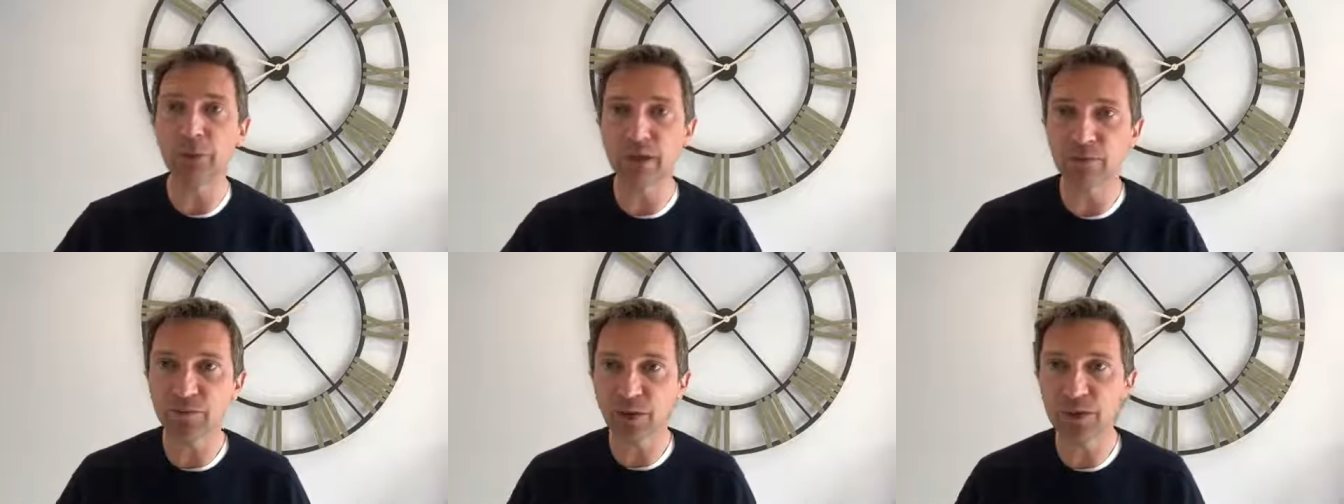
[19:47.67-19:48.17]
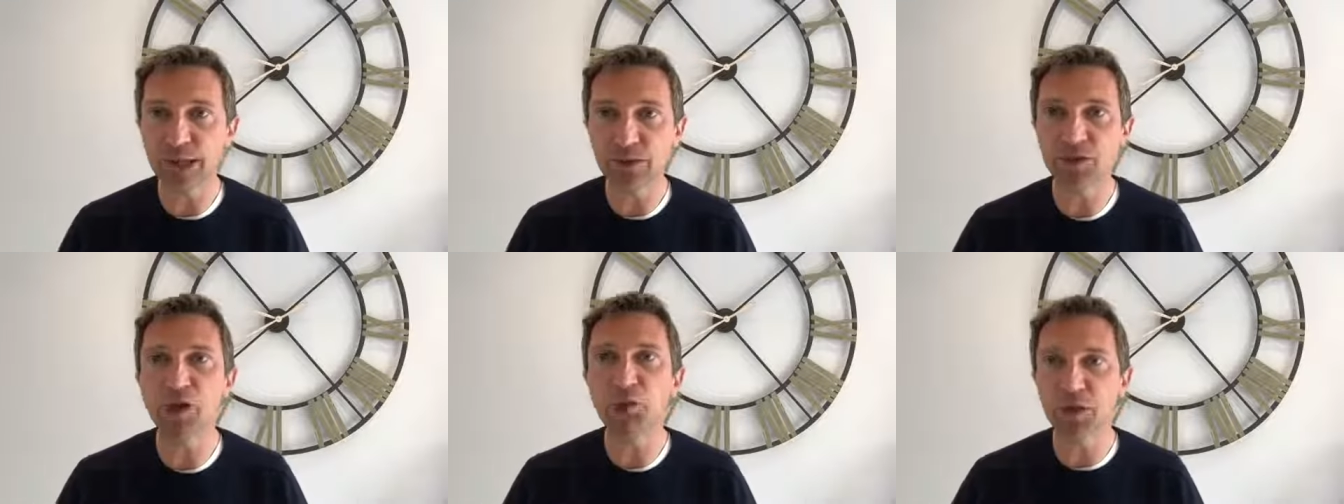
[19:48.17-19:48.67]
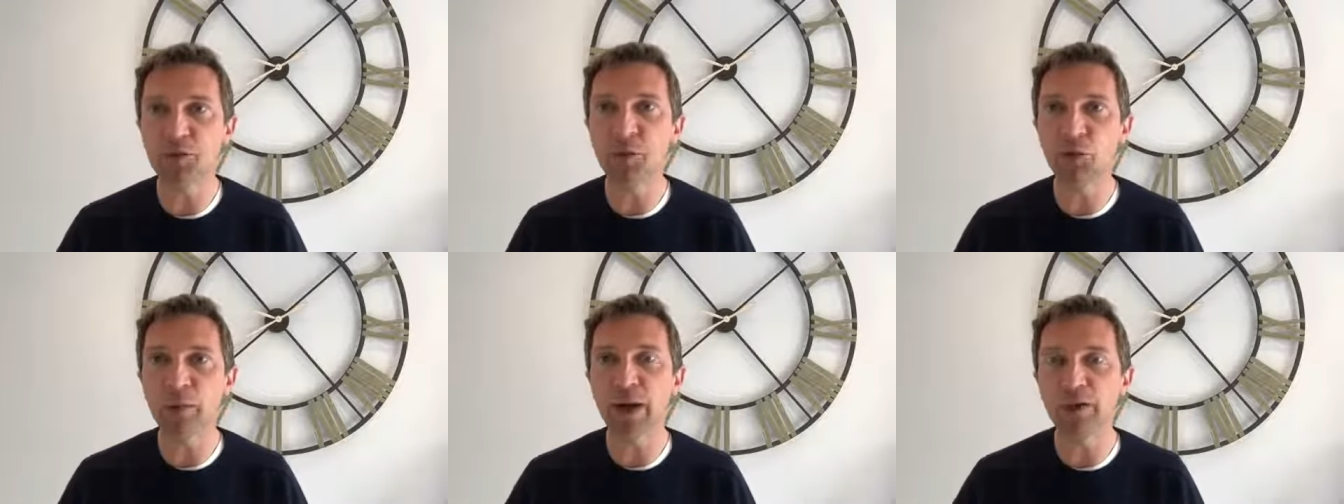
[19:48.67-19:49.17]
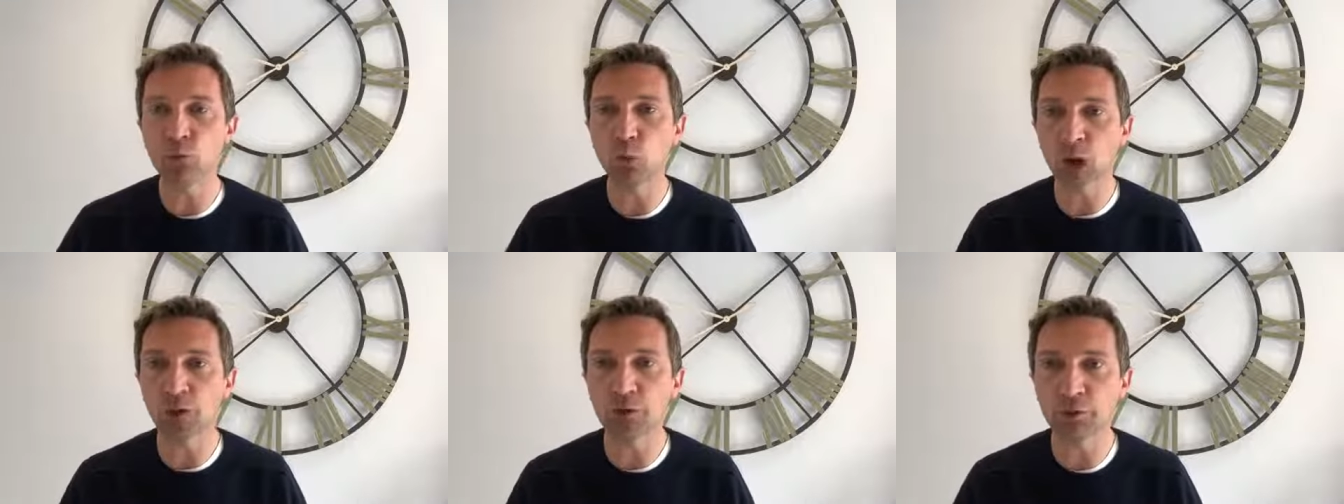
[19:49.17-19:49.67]
We can find out so much more about them
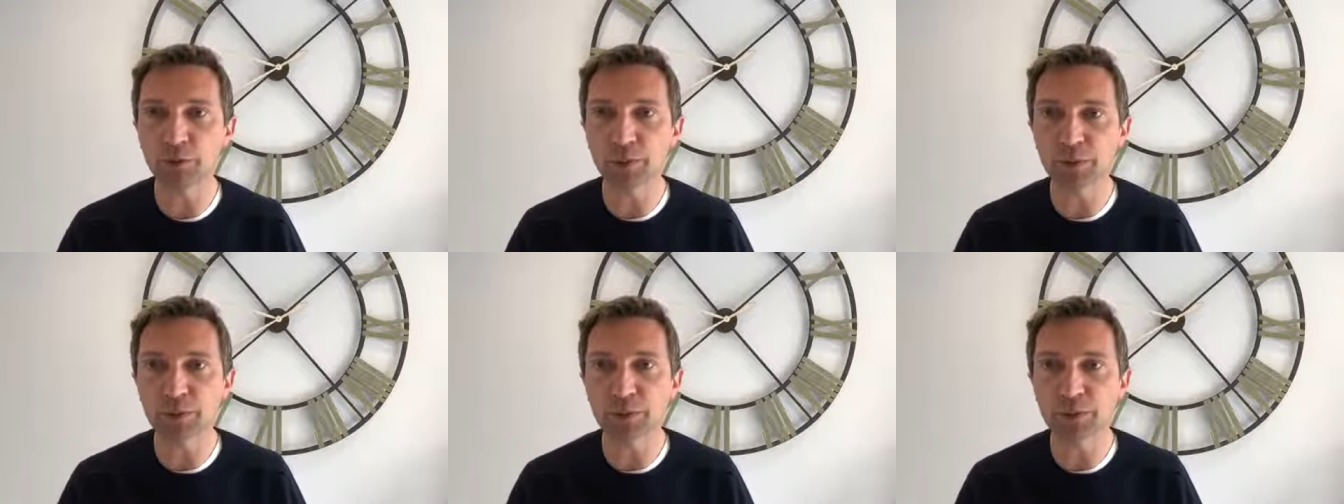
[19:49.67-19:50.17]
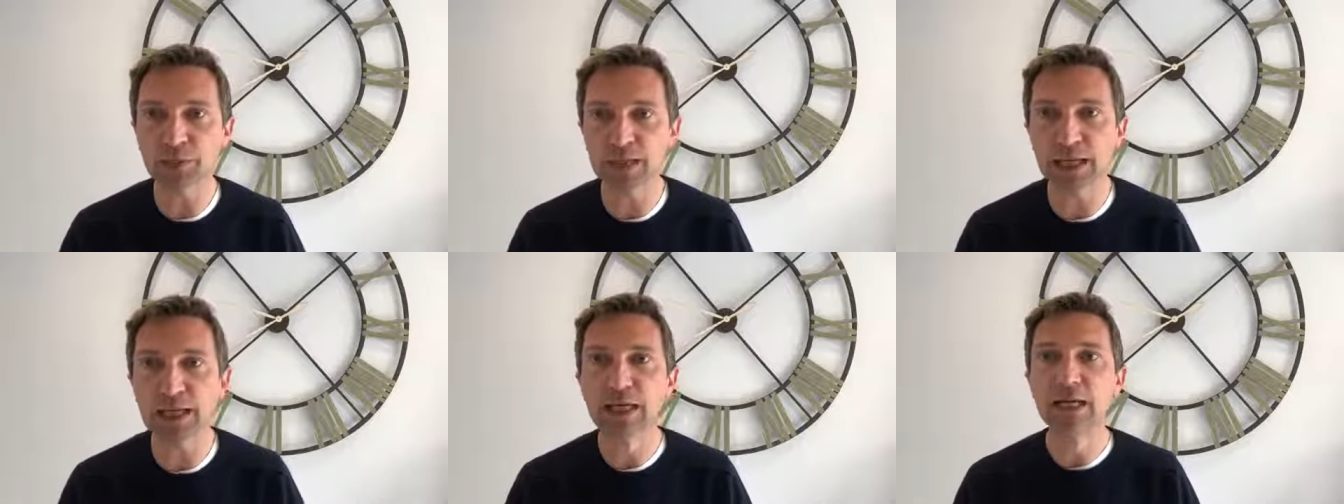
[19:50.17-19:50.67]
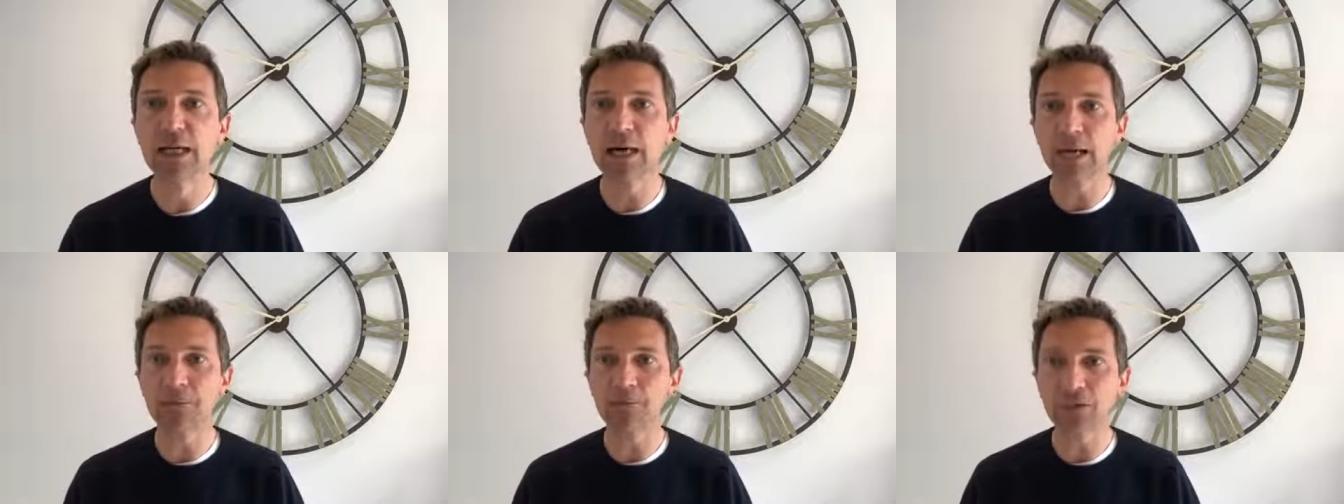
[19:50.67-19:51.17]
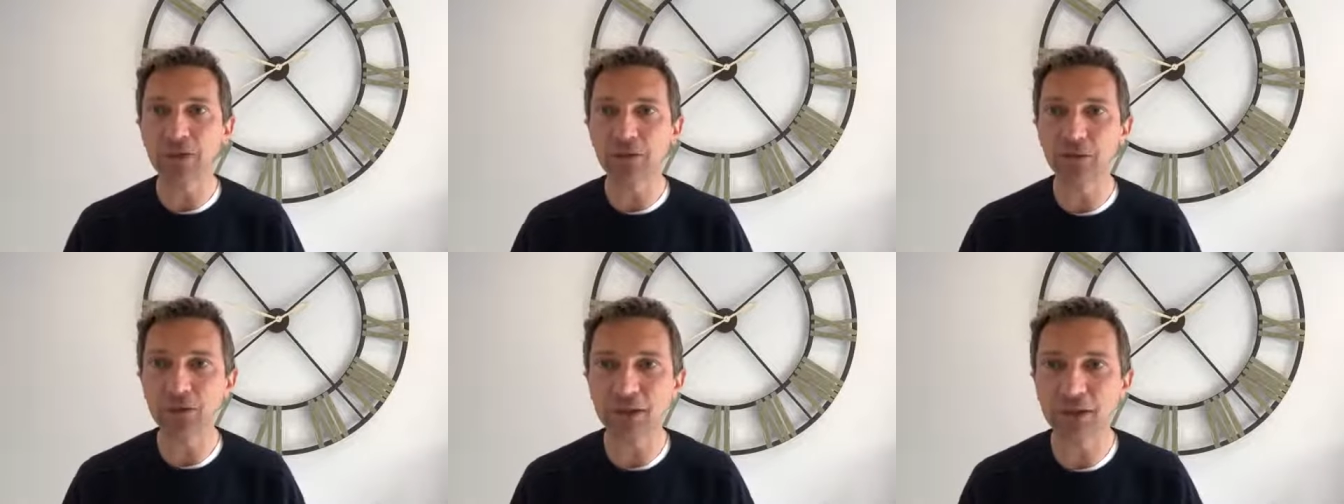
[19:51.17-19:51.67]
while they're at the bottom of the sea, kind
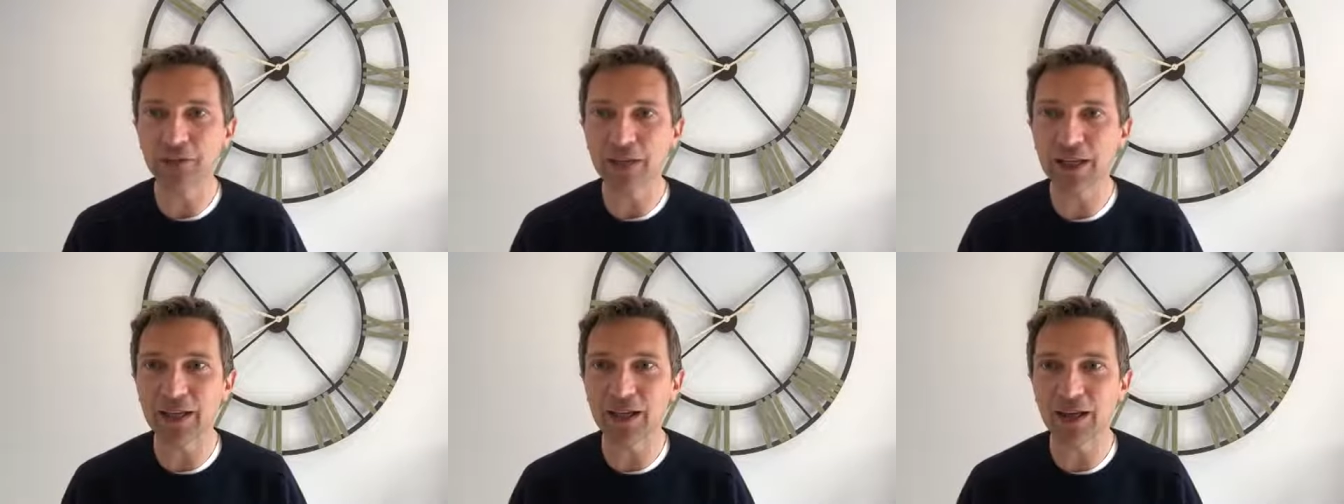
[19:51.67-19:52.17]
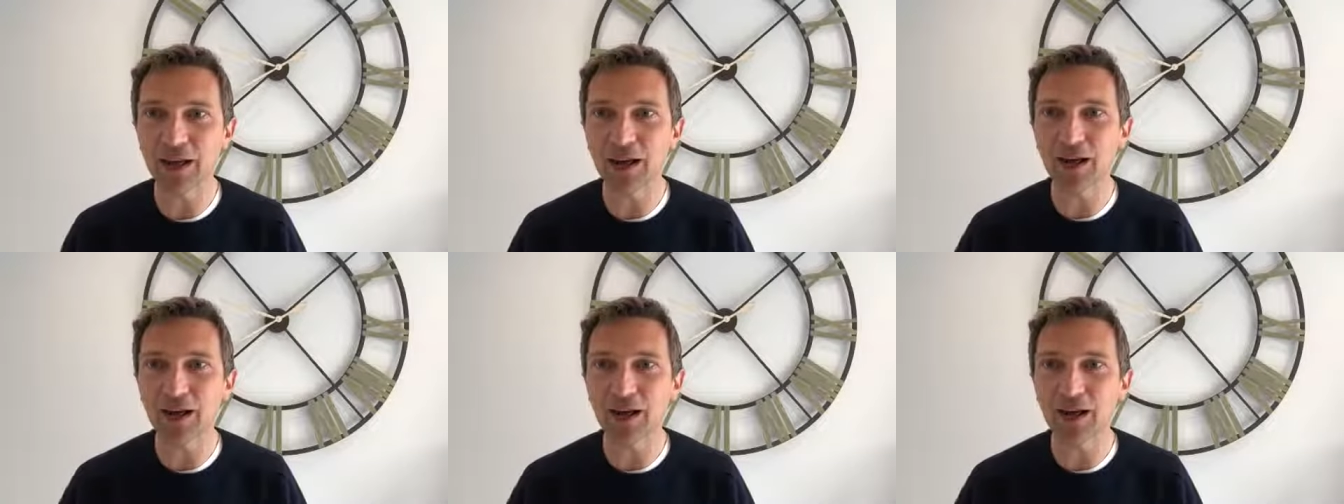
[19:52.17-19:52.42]
of thing. Be